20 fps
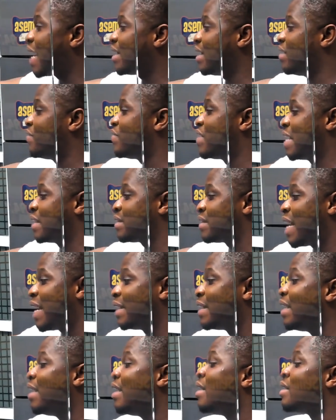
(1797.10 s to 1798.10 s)
that even
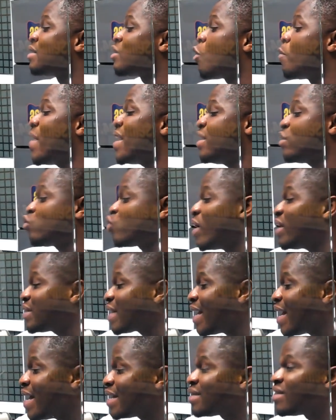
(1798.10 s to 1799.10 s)
aside. So my
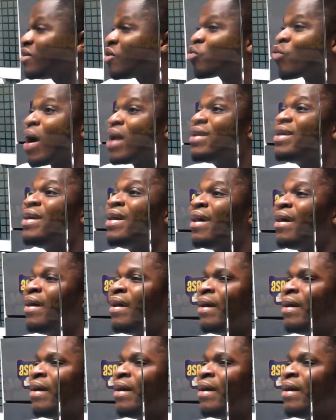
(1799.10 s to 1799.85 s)
28 in the Quran,